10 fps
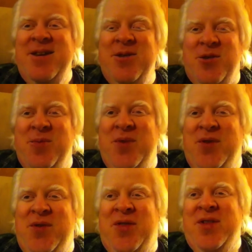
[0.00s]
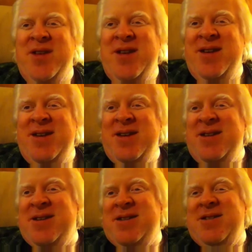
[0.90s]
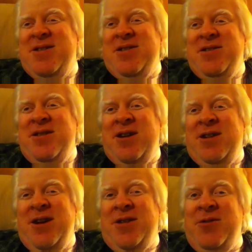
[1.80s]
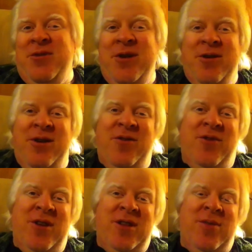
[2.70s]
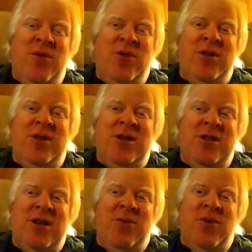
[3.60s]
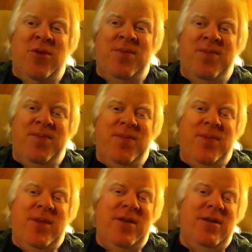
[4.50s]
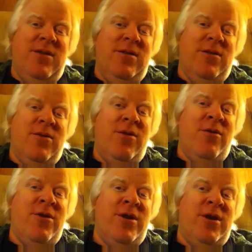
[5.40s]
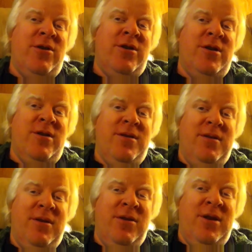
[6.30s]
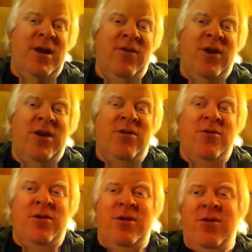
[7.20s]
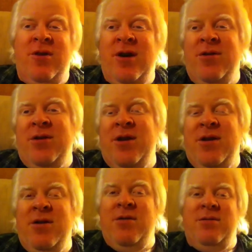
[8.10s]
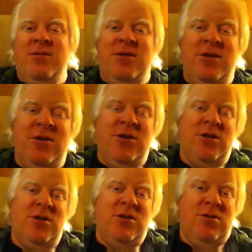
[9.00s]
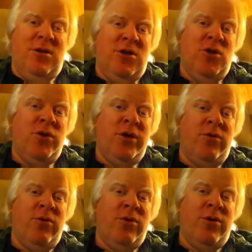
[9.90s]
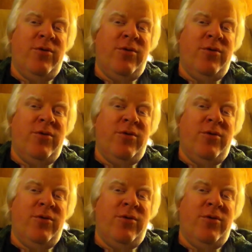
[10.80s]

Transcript: or both. So I like the winter infinitely more than the summer. Throw on a good heavy coat and go out there and just enjoy the world